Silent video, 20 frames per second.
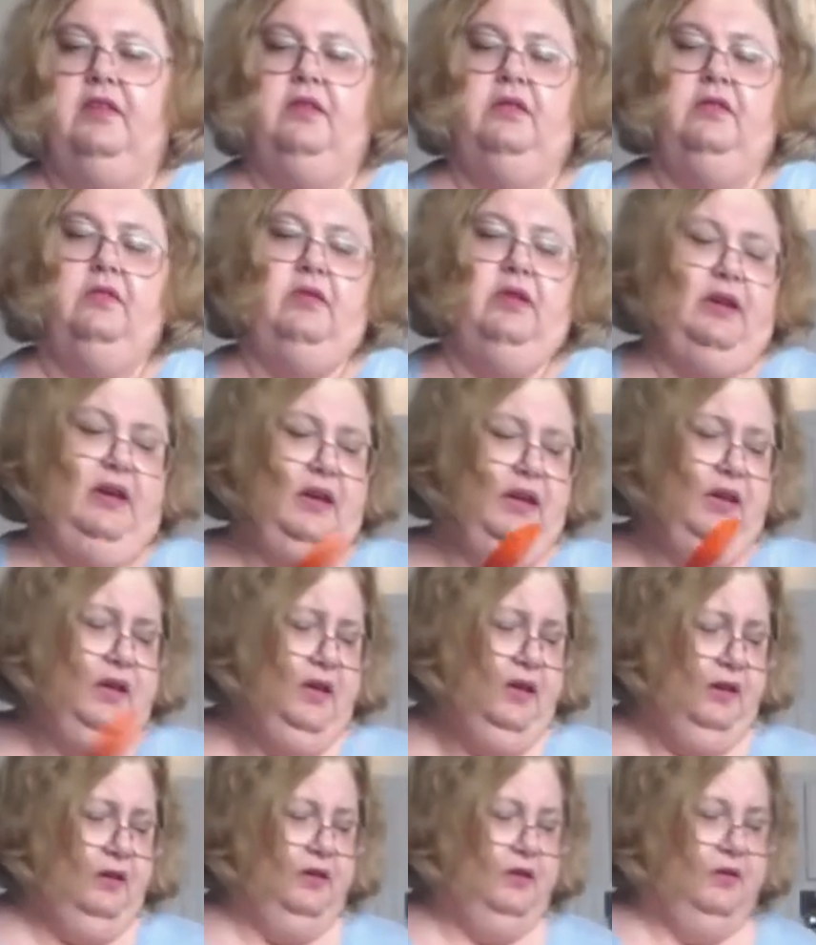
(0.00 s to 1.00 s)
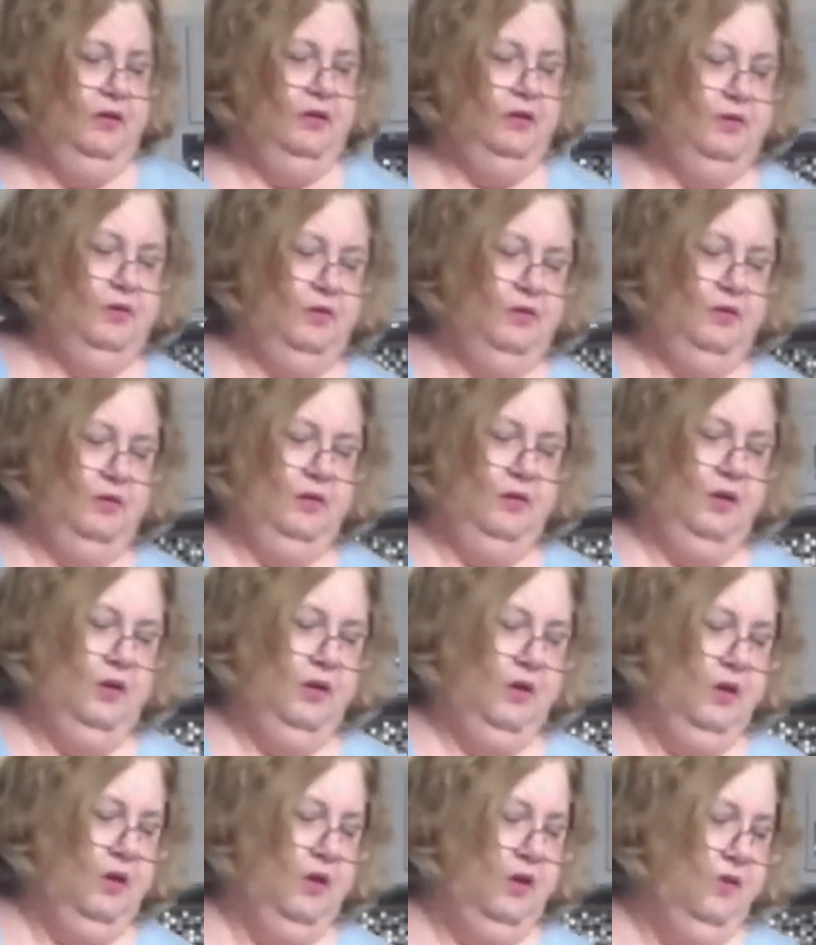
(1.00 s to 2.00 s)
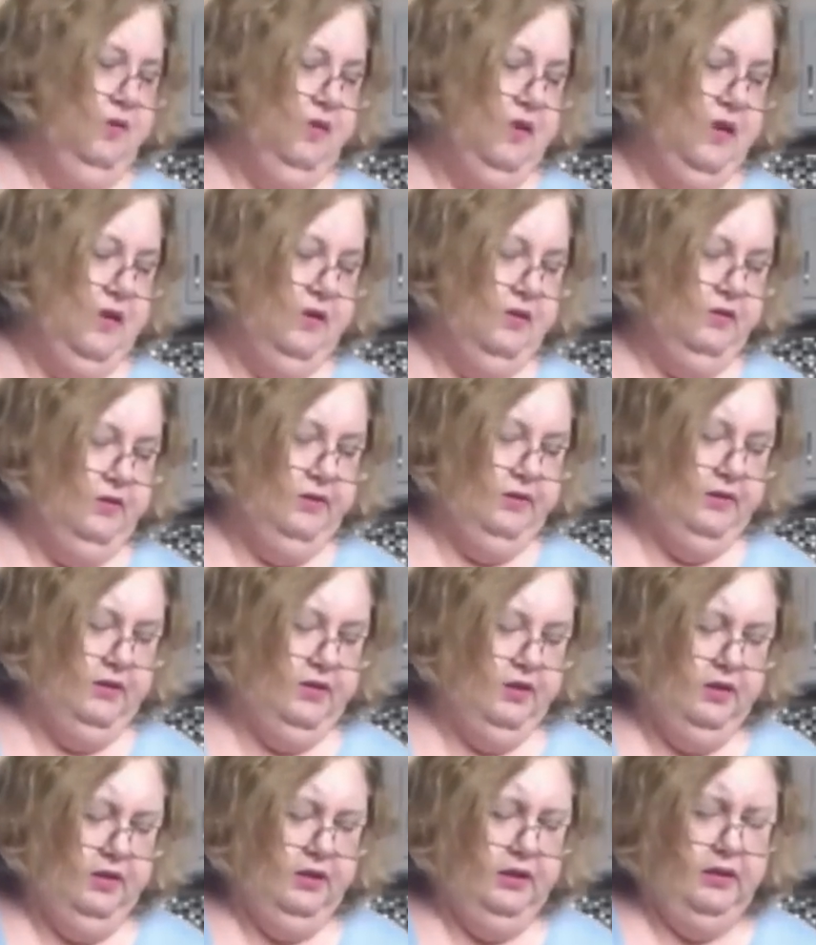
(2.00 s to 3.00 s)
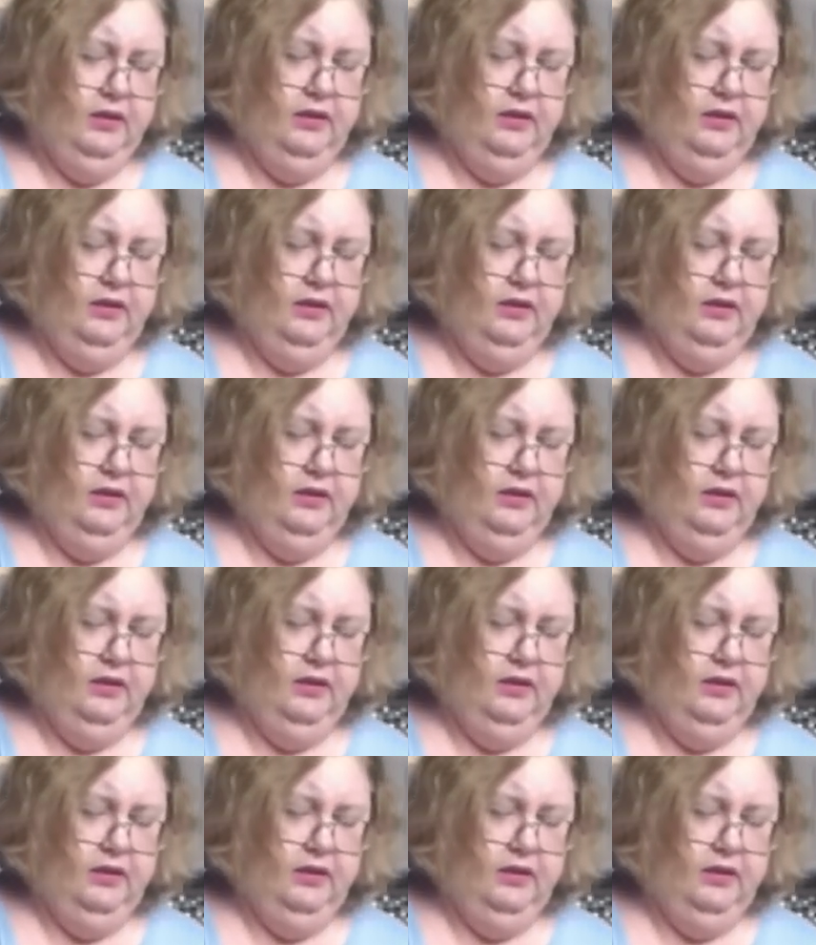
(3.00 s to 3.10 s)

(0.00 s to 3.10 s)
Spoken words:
Okay, that looks good.